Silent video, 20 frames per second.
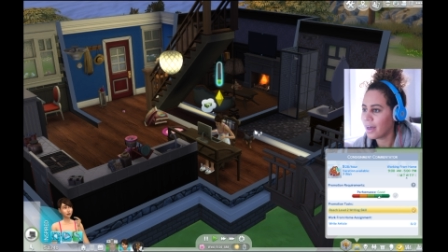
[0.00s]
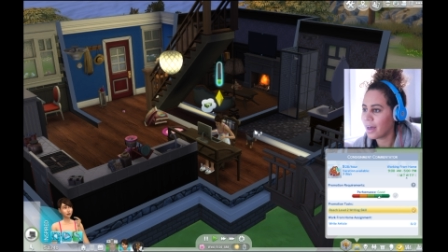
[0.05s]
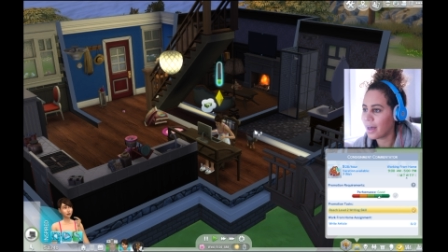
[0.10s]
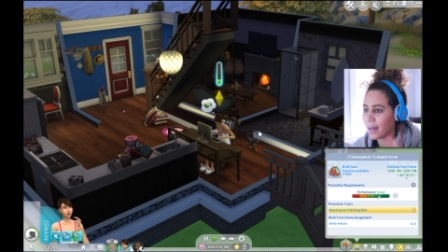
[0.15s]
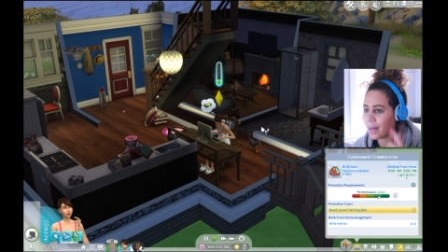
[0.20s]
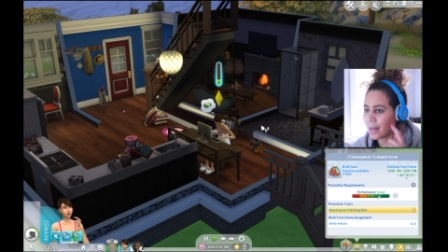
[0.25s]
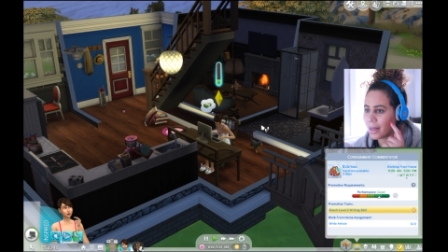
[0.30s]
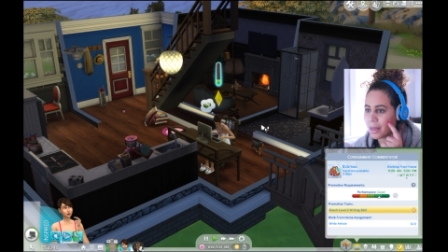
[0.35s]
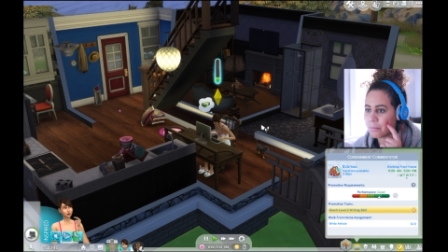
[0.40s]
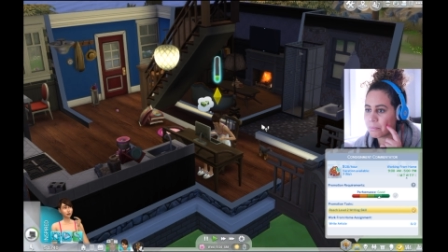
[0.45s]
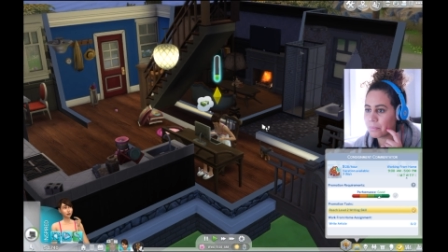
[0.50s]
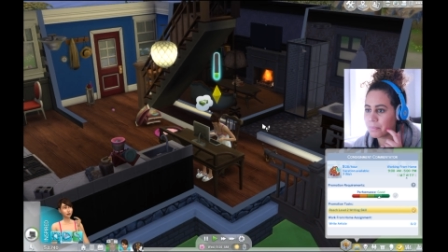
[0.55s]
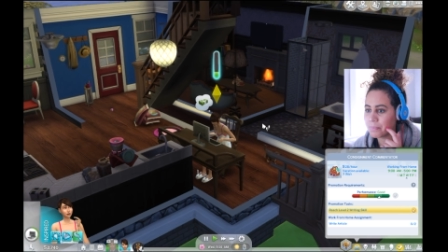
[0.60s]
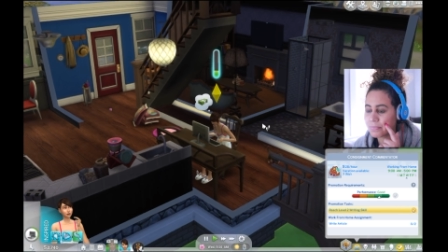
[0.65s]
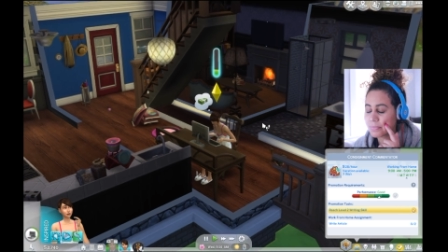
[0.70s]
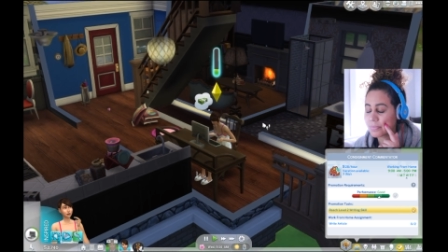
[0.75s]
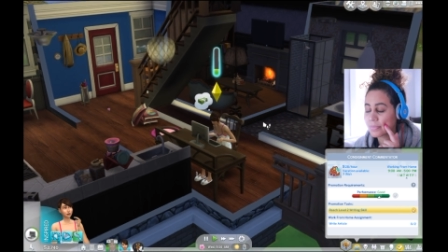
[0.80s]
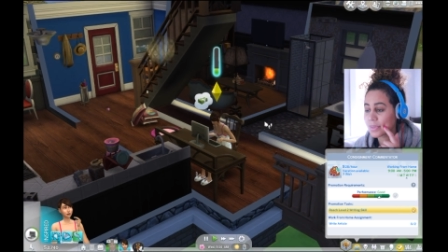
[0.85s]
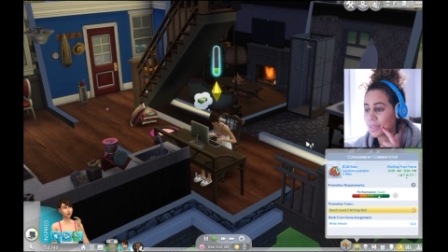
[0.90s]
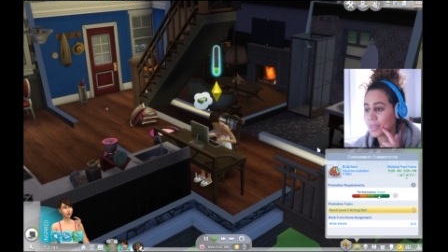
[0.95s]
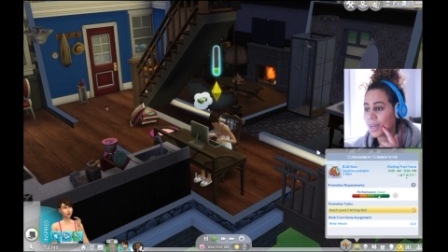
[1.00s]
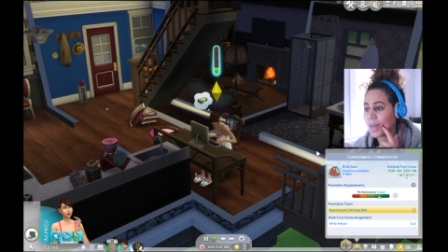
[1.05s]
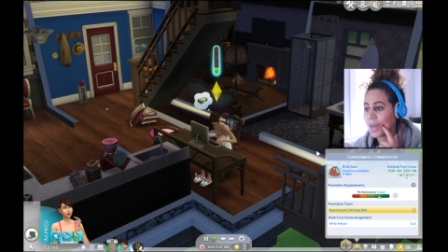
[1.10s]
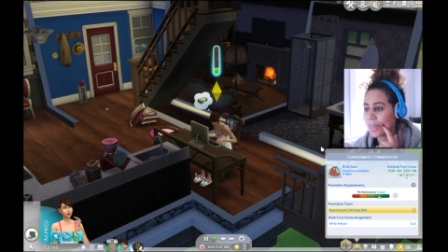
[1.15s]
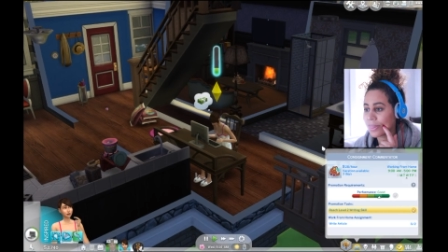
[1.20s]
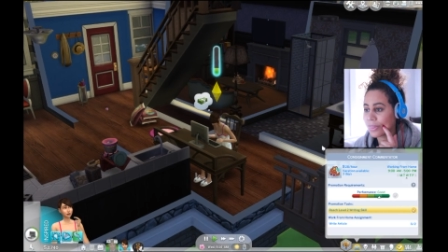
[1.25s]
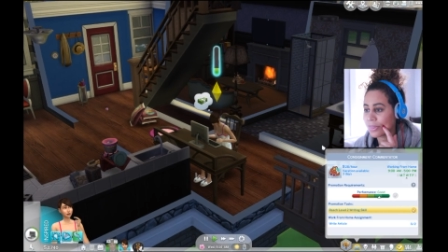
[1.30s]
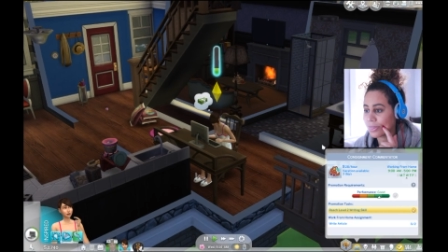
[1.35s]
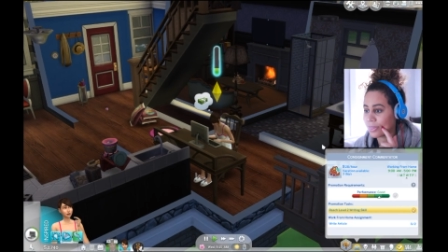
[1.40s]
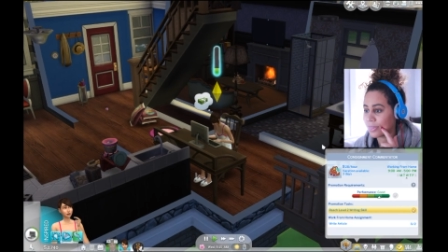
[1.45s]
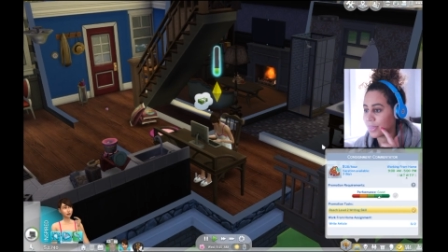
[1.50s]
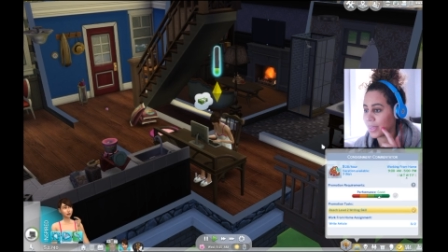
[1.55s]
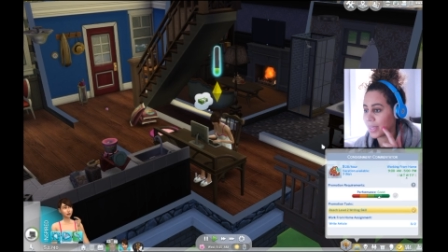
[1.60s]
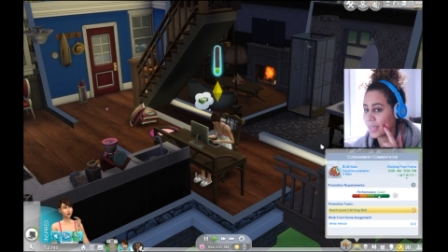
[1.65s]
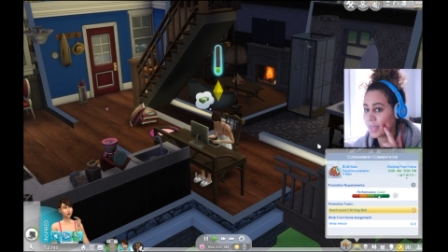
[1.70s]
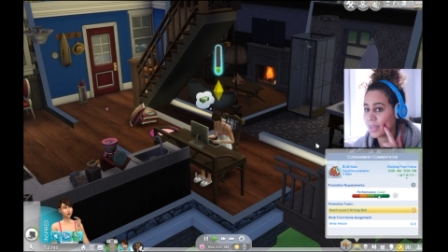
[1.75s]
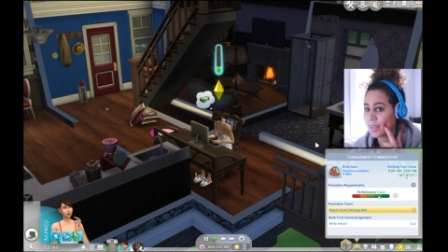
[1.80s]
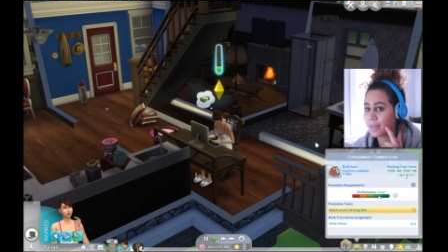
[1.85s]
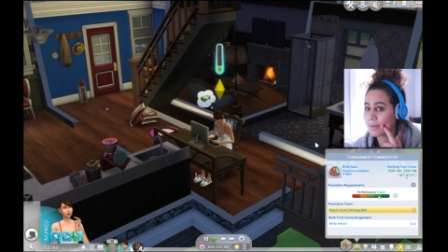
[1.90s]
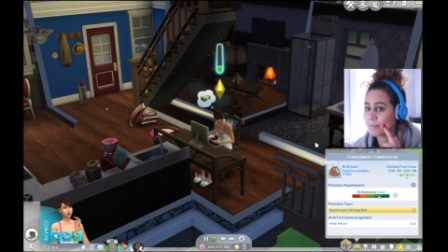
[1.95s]
Um, I
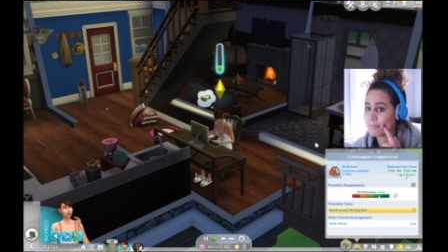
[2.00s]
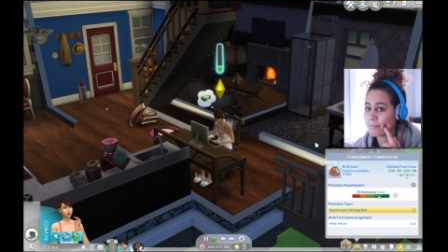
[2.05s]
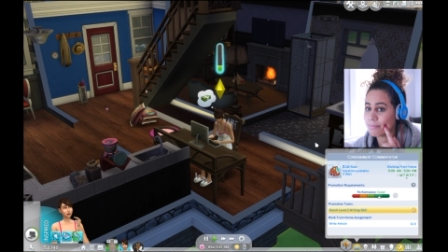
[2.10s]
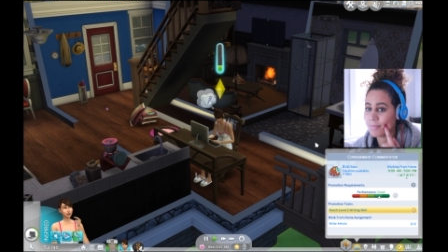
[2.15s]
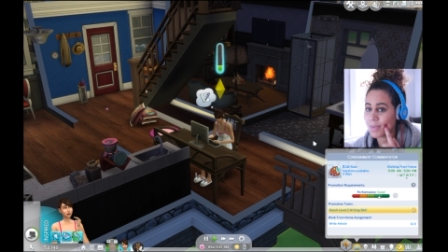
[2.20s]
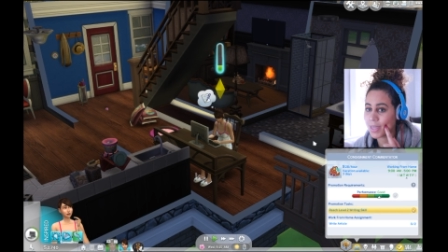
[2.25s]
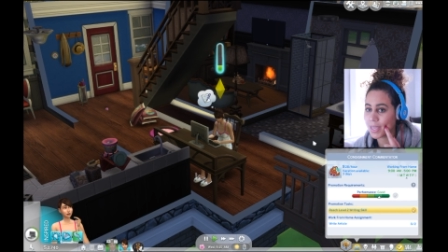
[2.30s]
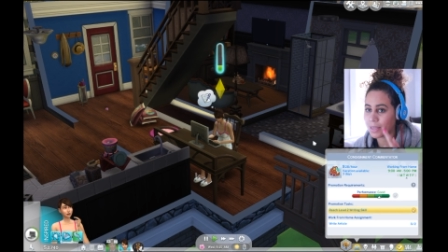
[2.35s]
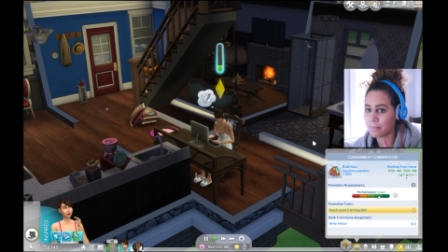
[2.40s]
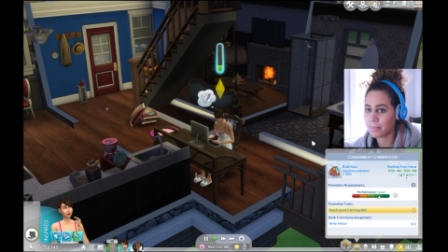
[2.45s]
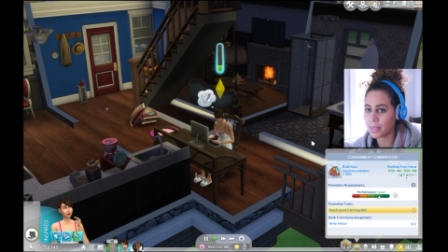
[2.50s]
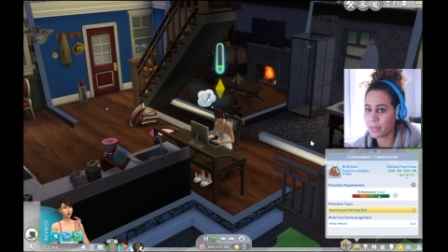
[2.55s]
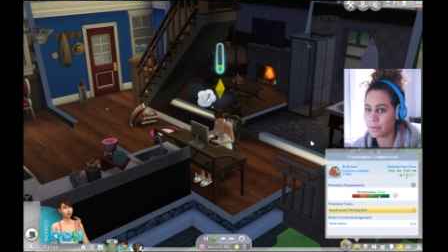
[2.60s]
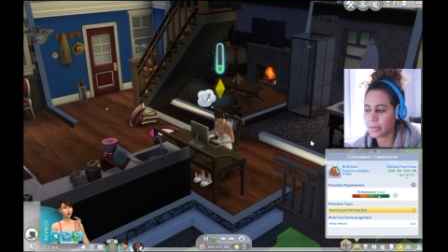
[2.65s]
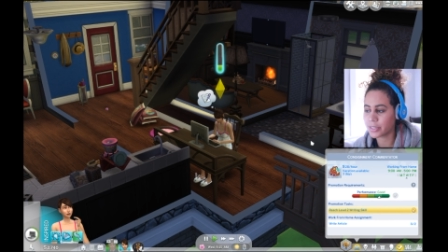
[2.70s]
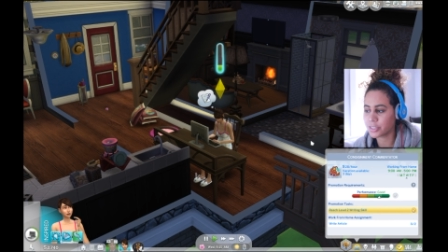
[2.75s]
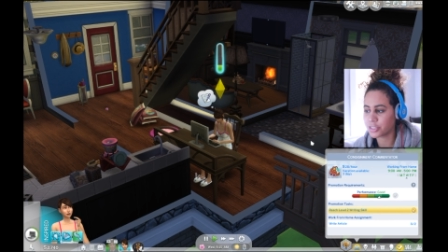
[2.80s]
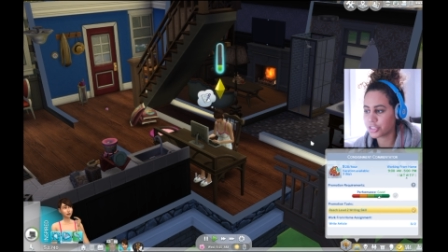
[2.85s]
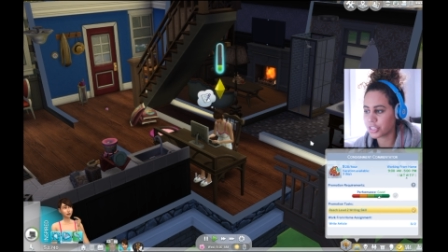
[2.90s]
think maybe when